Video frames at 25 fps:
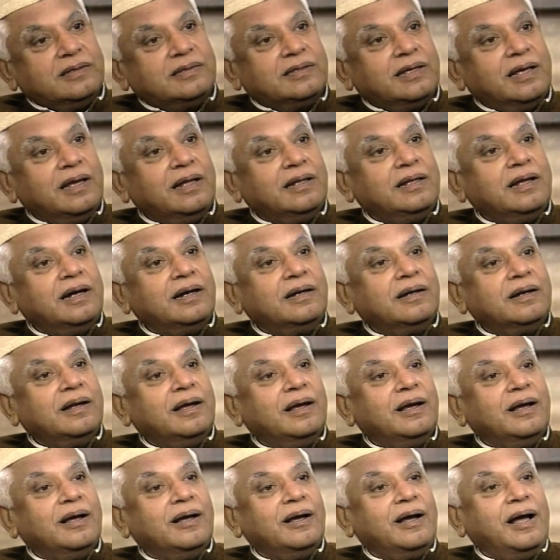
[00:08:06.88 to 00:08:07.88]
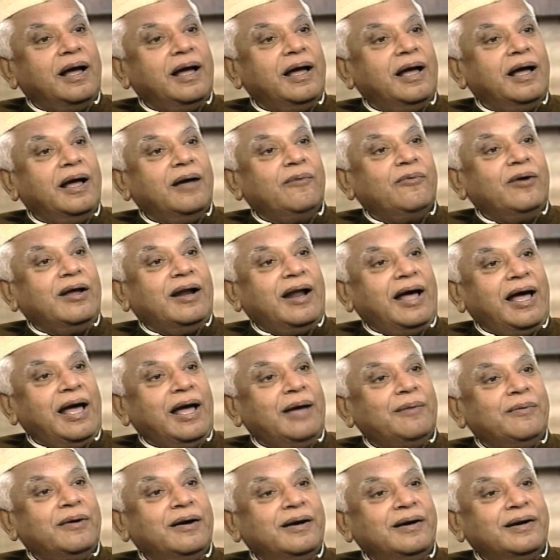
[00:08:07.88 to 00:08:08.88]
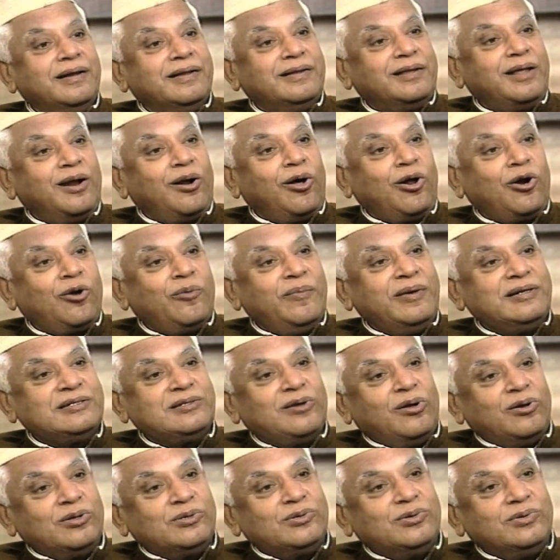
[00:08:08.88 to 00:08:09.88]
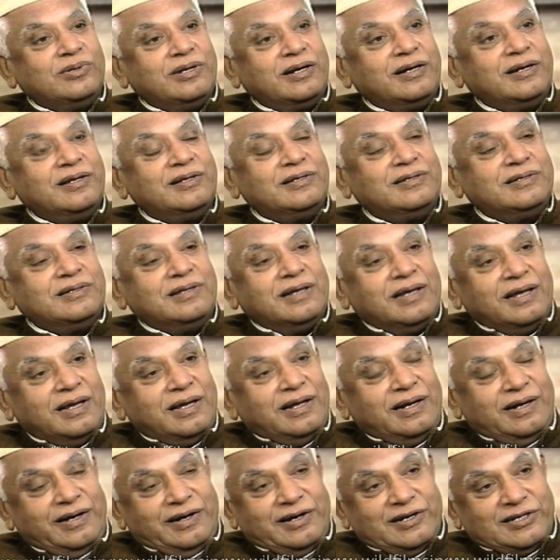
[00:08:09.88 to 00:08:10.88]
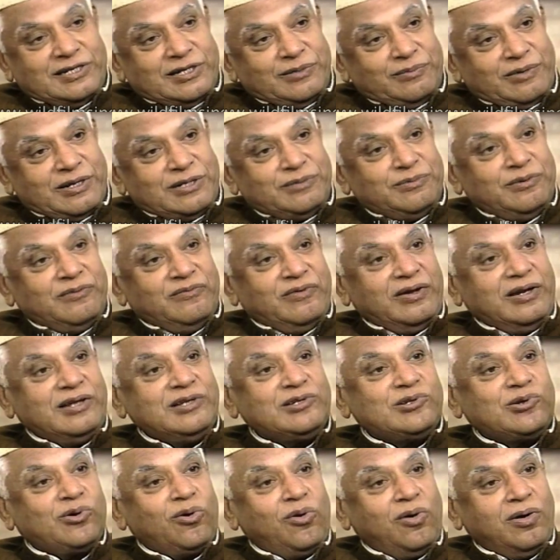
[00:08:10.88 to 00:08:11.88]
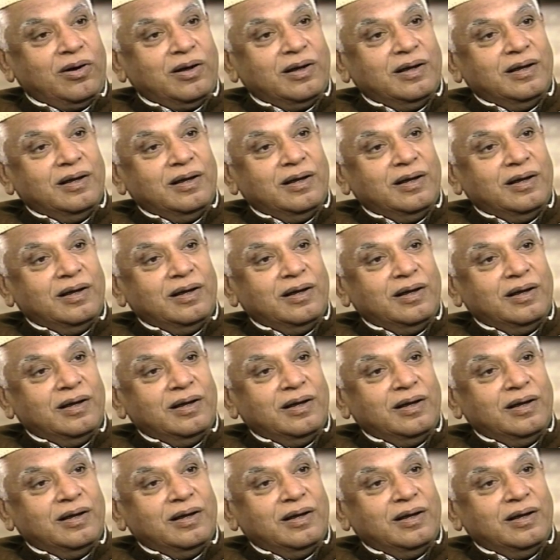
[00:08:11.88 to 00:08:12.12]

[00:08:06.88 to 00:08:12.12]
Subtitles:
They say that, I have heard other arguments also that his leadership has been very strong.